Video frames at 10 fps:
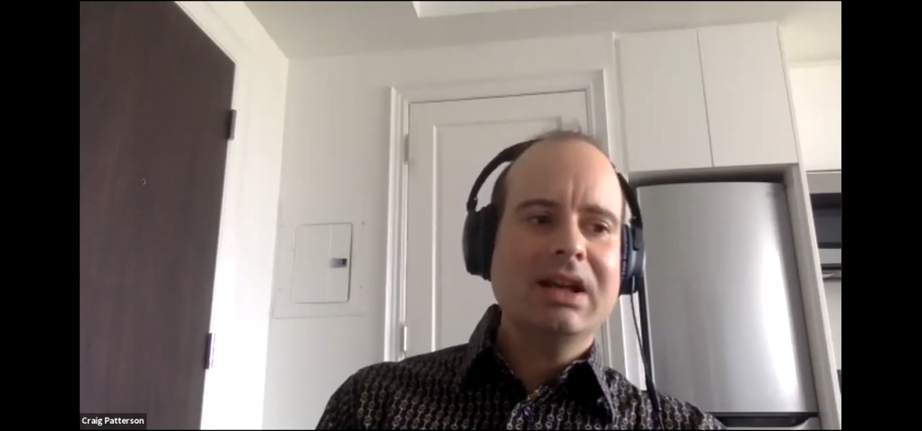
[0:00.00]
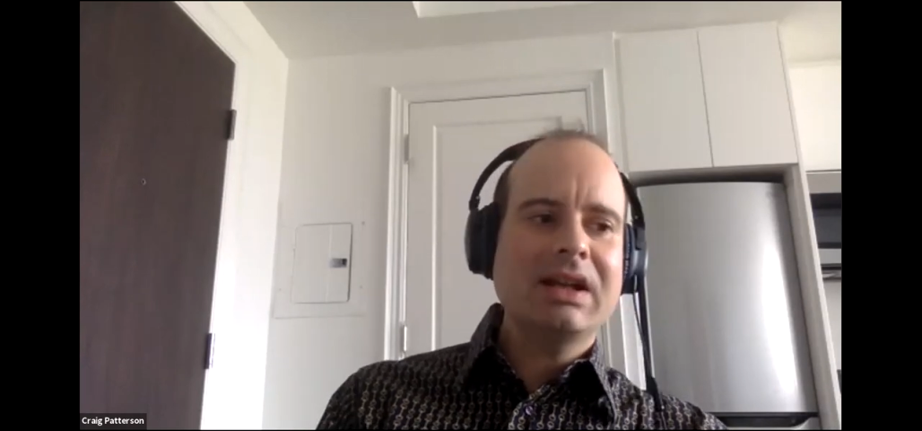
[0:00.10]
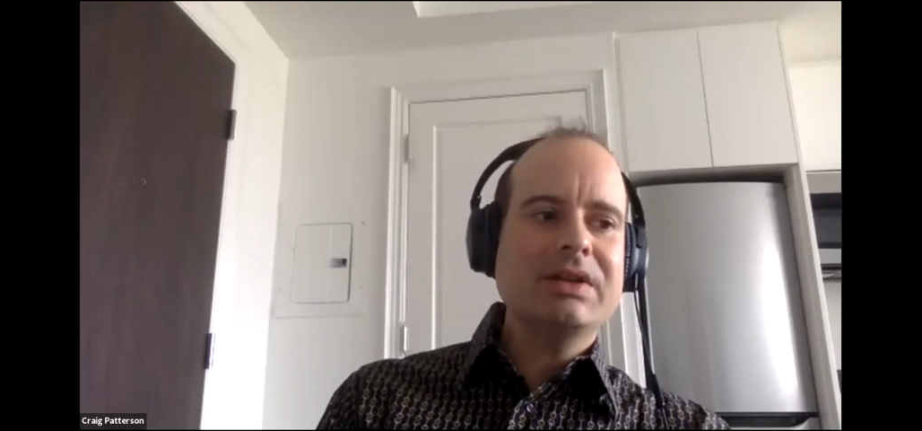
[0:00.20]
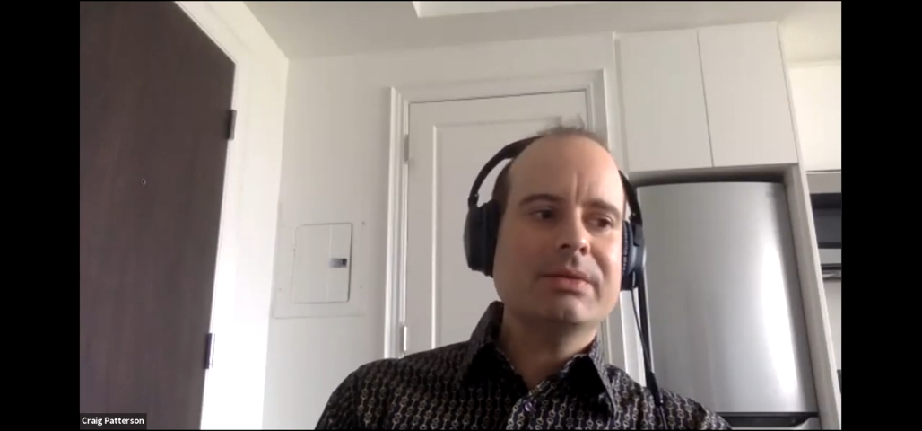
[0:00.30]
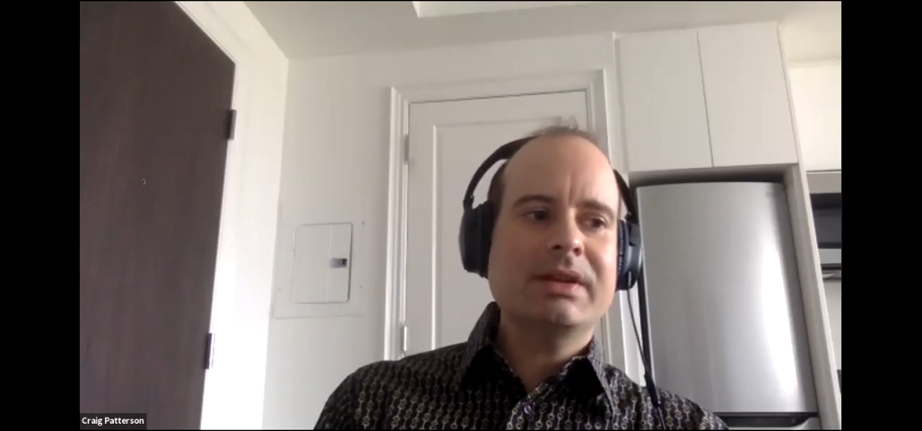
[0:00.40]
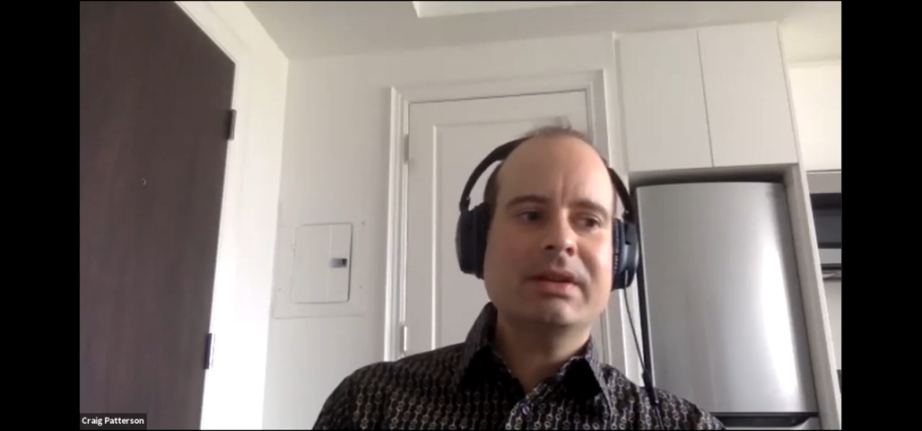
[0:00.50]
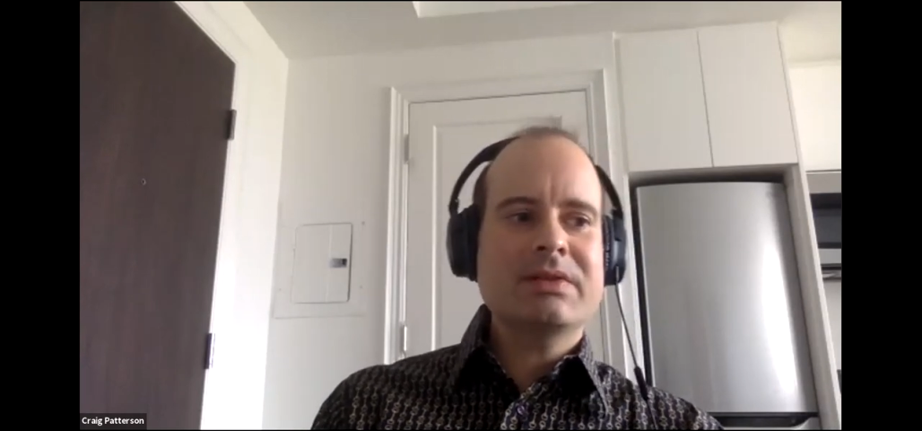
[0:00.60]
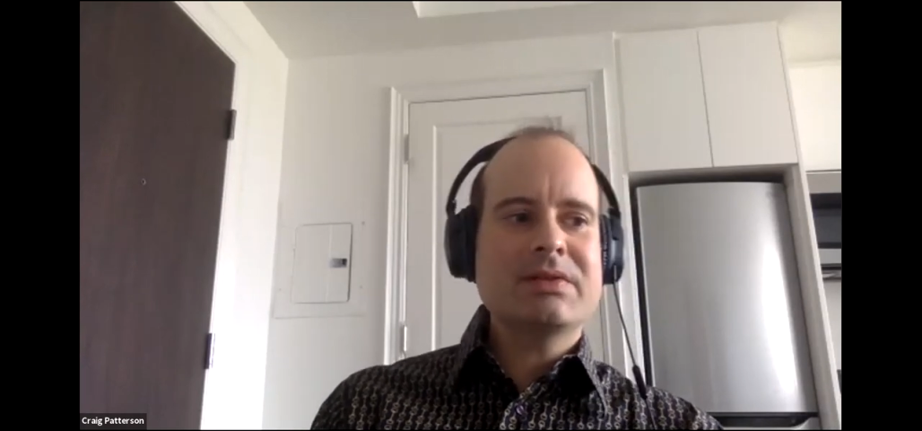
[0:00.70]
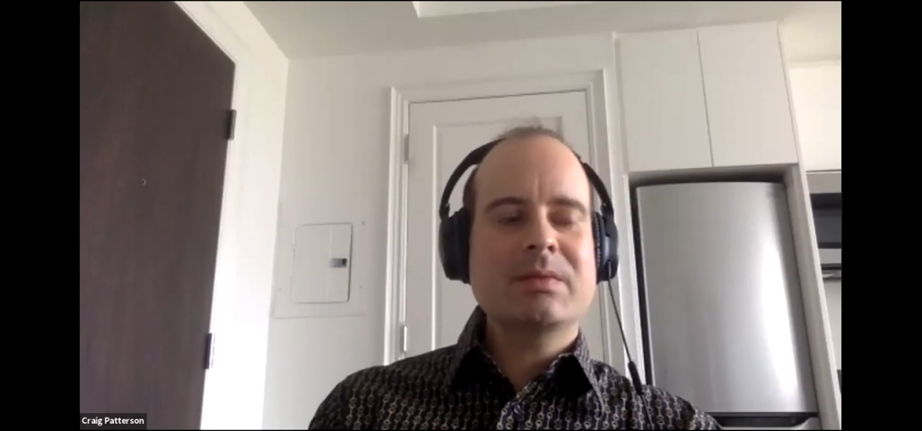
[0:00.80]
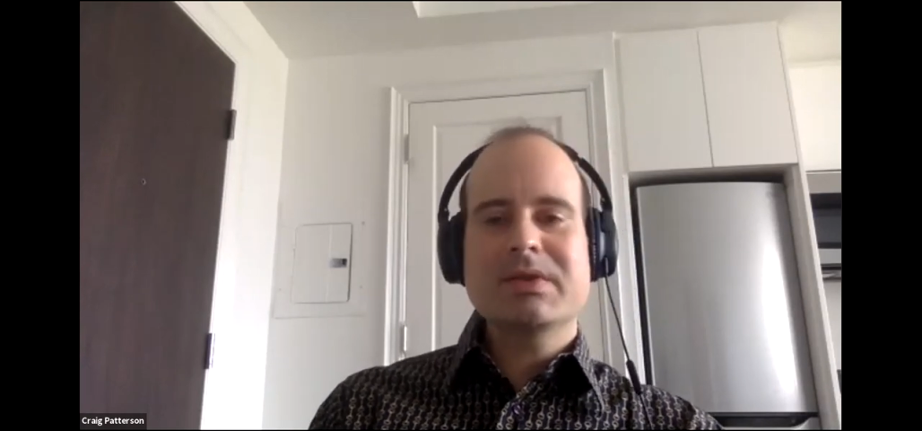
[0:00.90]
and I don't think
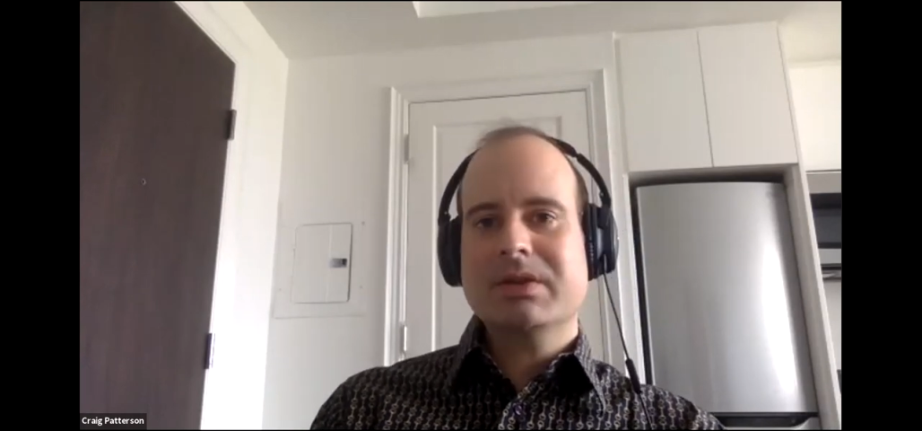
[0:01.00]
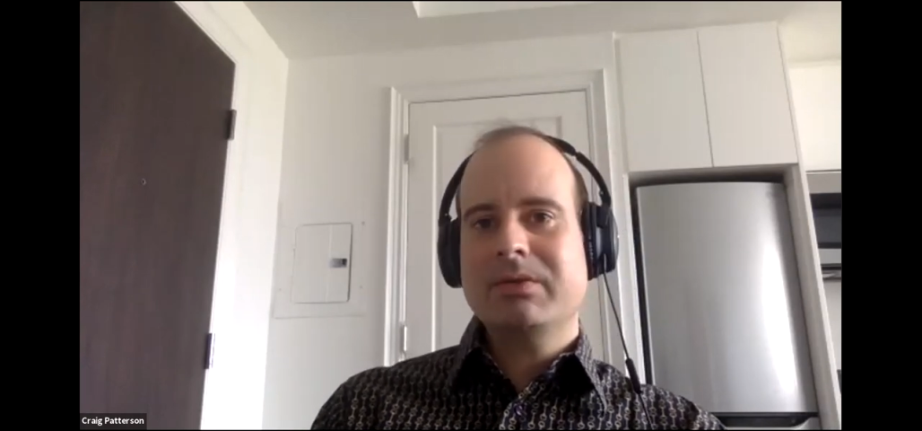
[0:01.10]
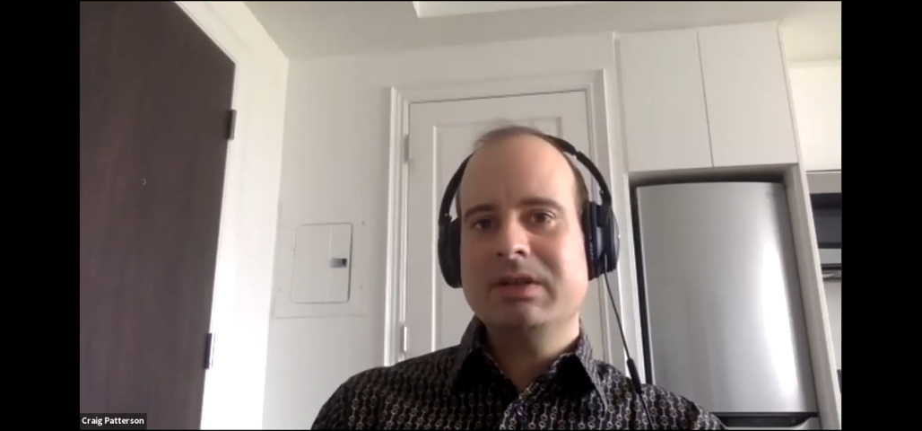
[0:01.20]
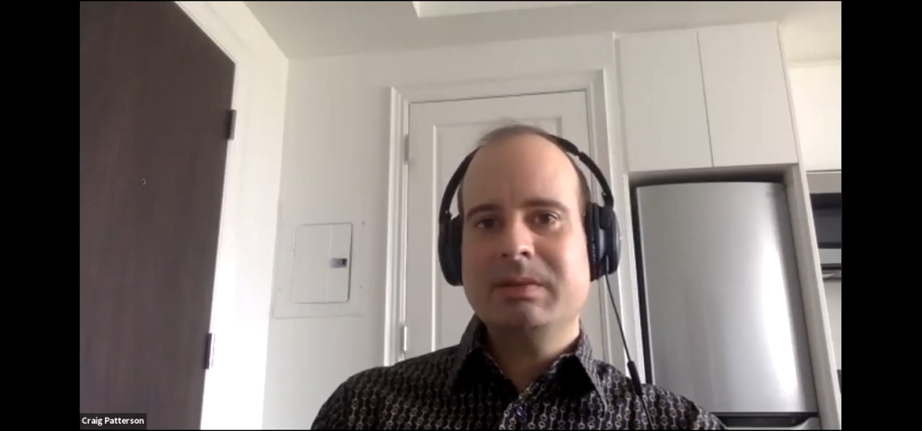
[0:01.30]
consumers are going